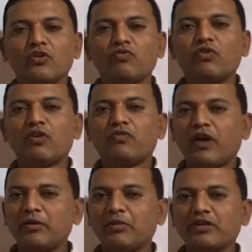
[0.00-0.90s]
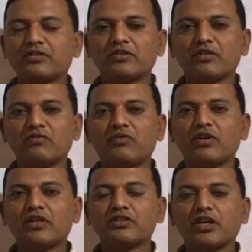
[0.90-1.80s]
for 5 marks for
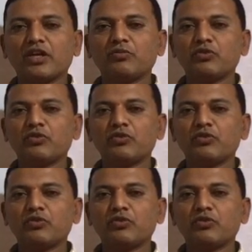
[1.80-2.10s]
the second